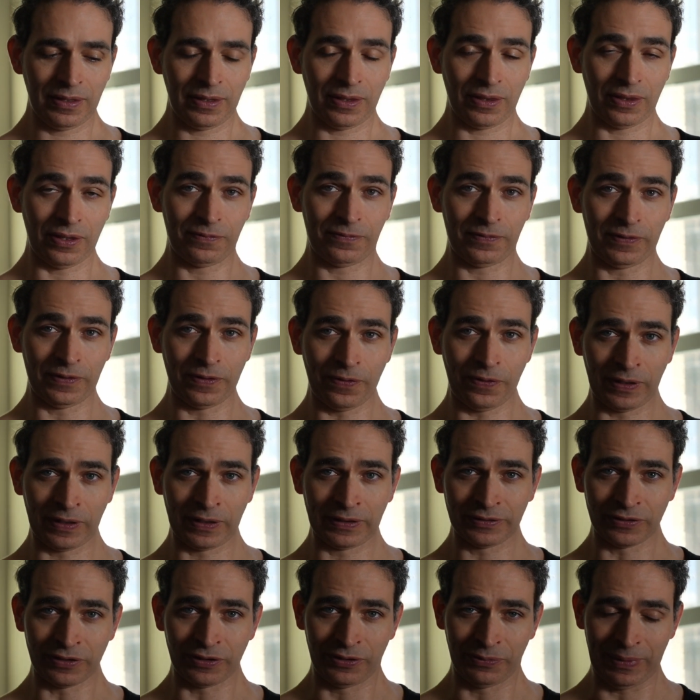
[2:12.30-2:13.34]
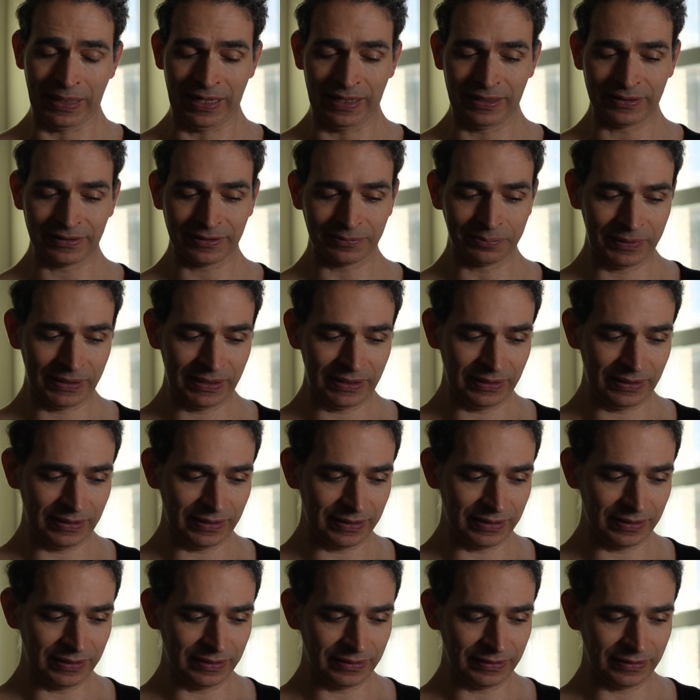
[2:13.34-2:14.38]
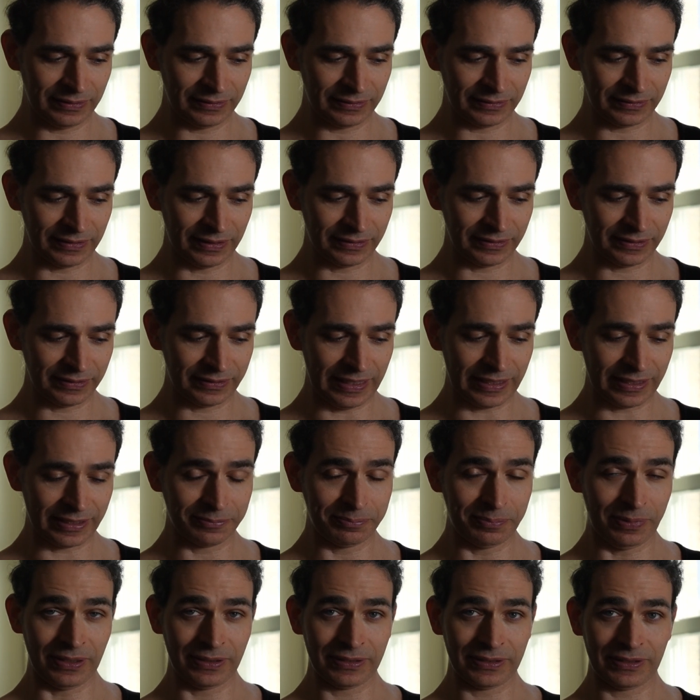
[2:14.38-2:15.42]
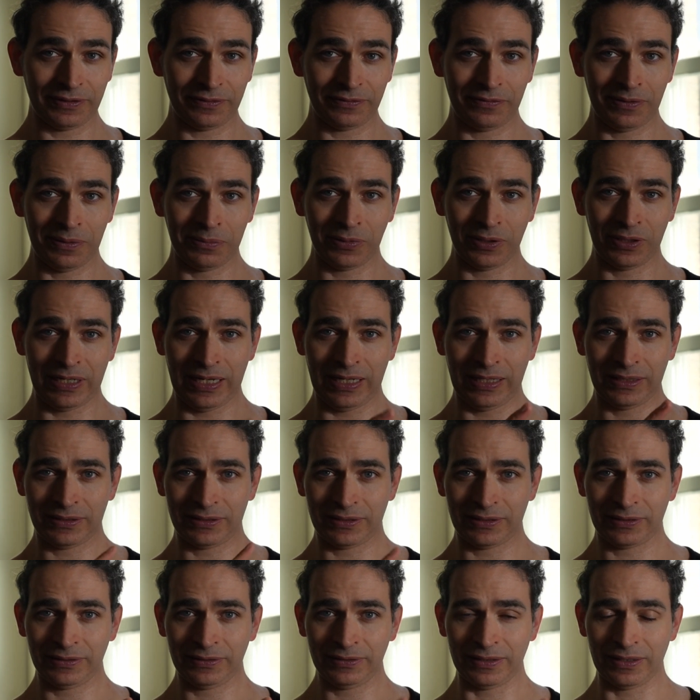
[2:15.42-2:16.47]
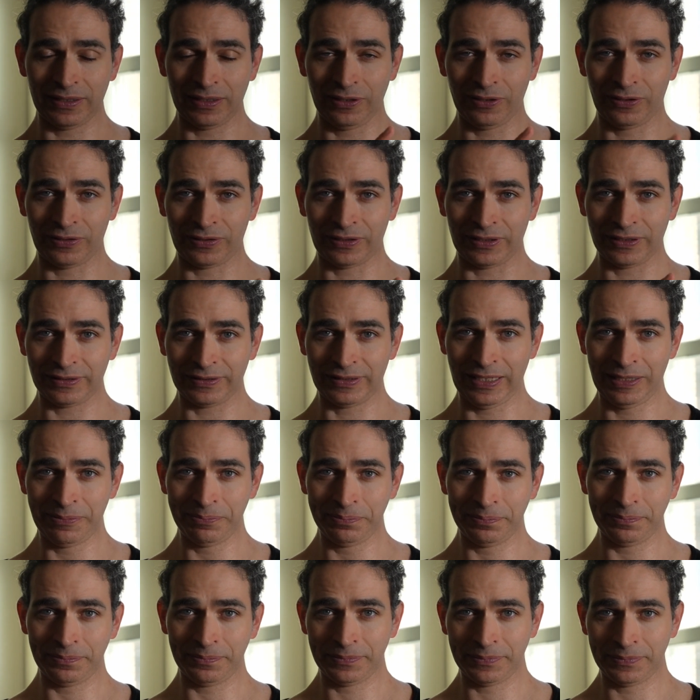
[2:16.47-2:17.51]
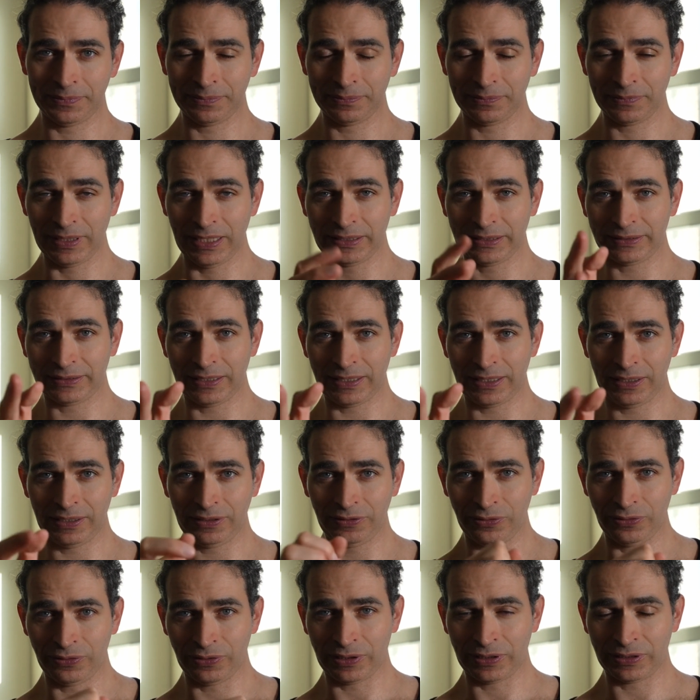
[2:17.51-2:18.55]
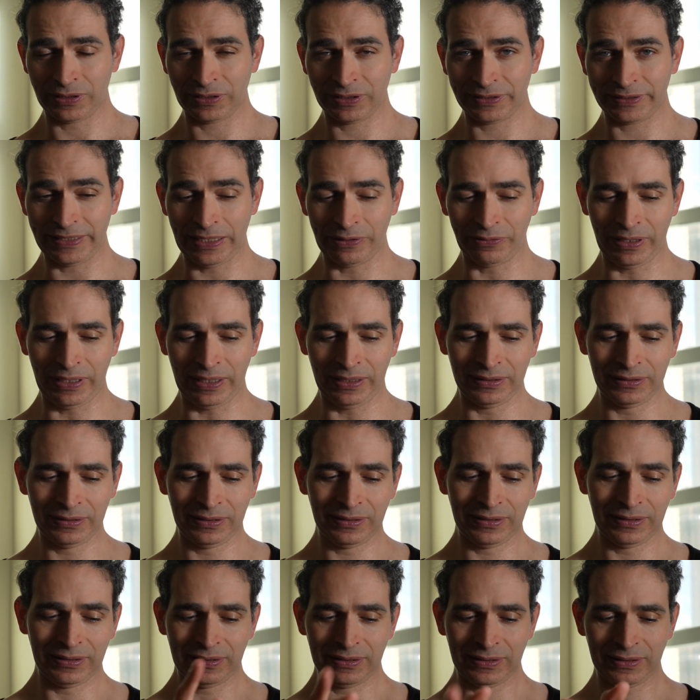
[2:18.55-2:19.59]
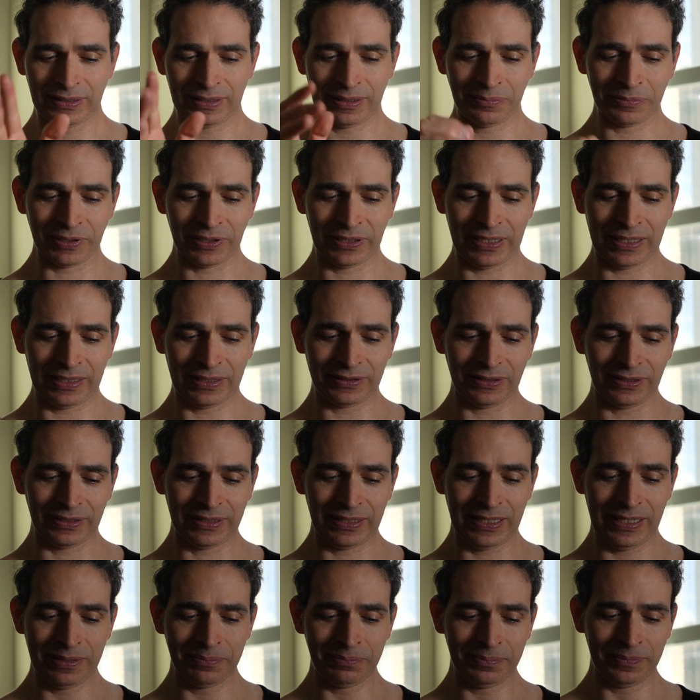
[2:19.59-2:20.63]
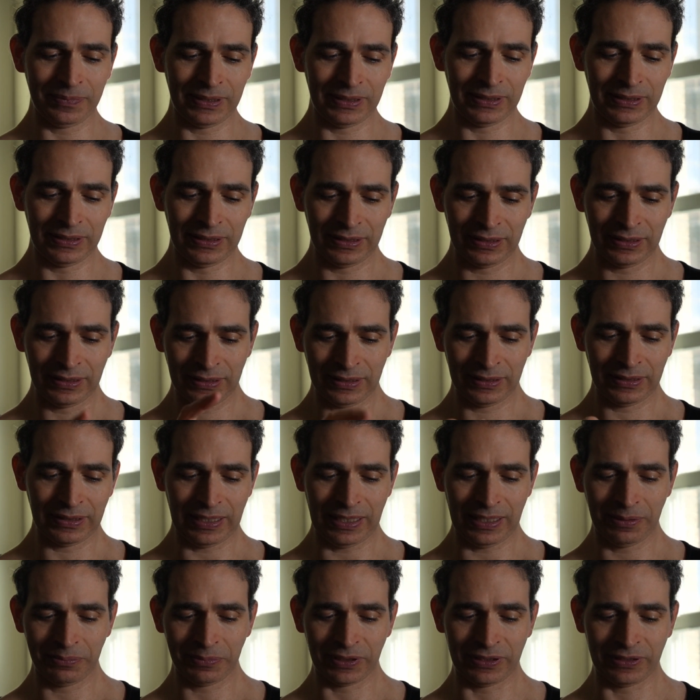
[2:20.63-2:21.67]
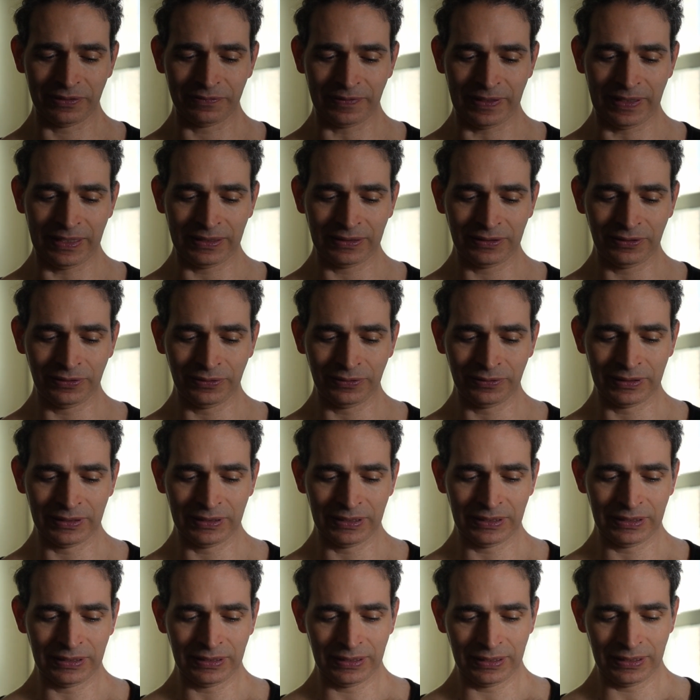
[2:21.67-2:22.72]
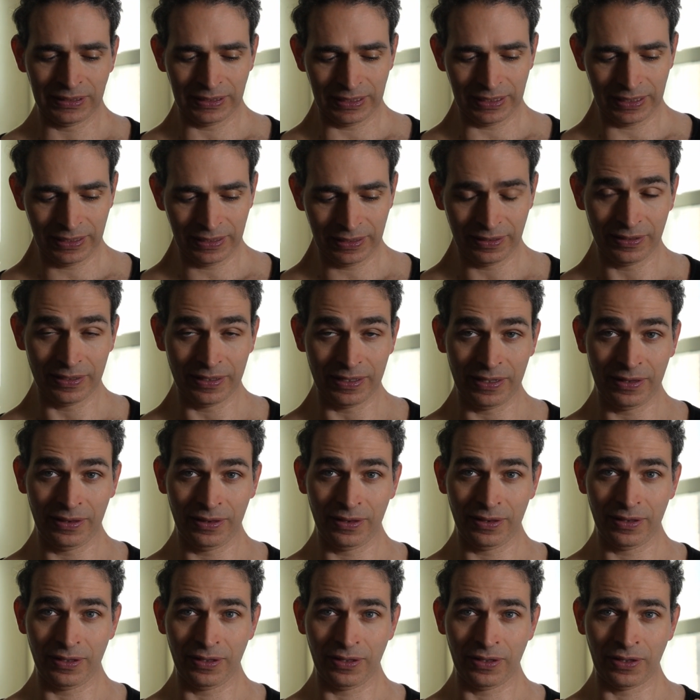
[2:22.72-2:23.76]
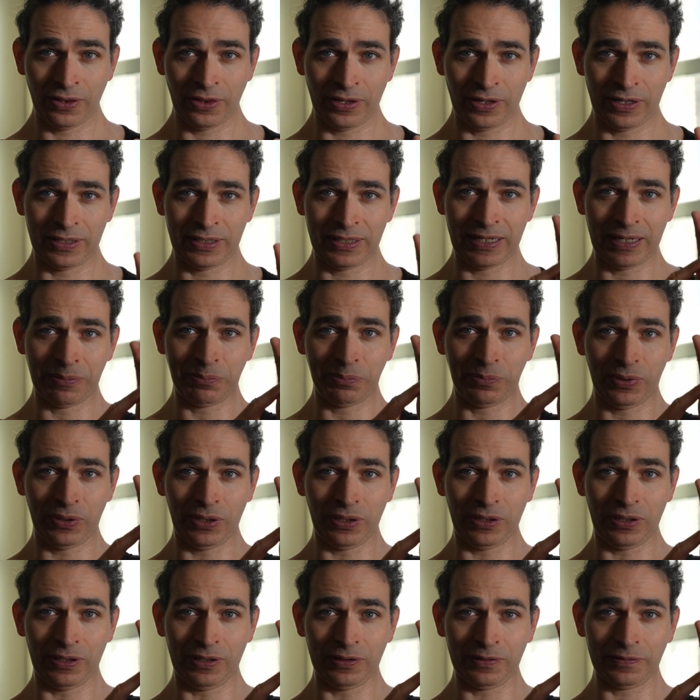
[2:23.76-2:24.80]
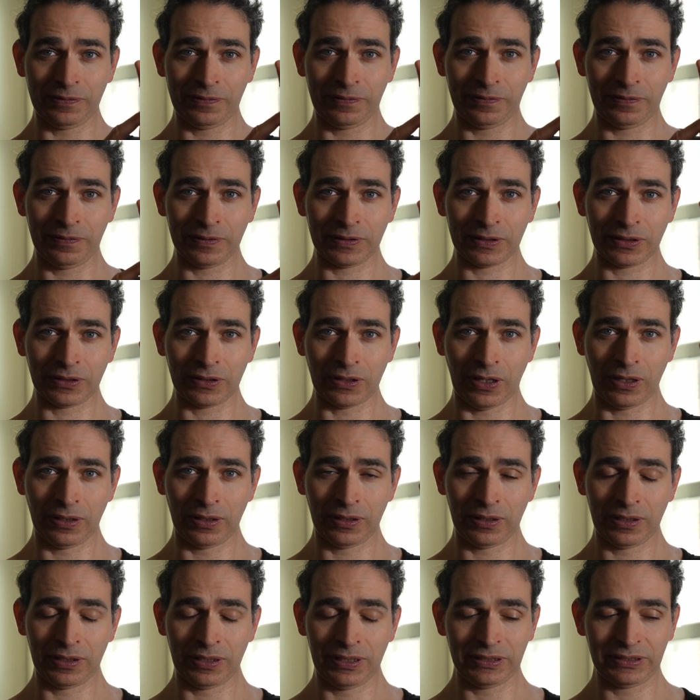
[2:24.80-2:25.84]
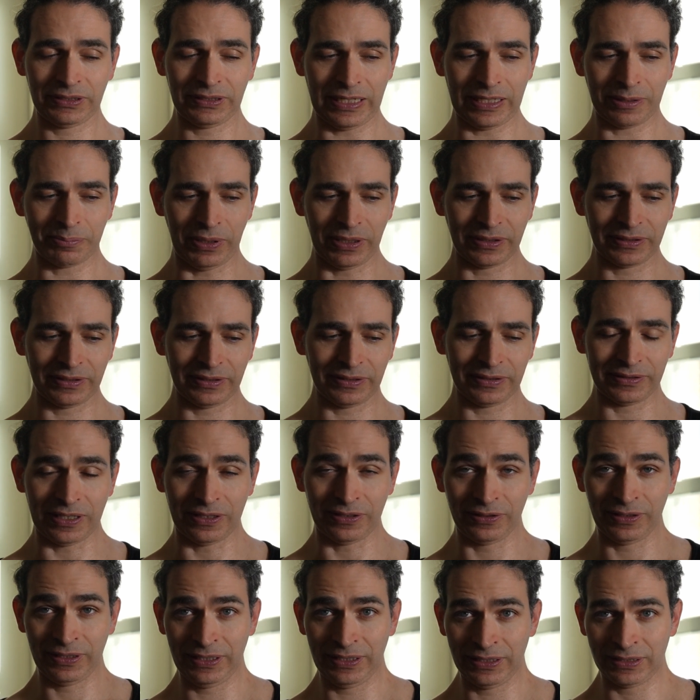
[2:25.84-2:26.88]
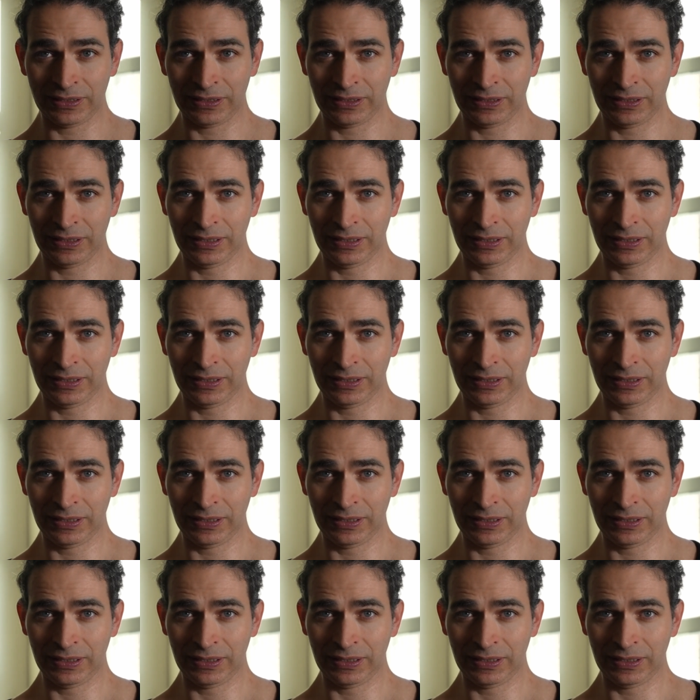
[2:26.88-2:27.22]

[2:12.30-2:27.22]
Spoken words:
The first thing it's going to ask me is there's a text box. I'm going to enter the learner's name. Let's say you're Sarah. I'm going to enter your name. I'm going to find you. And then there are a number of checkboxes down here.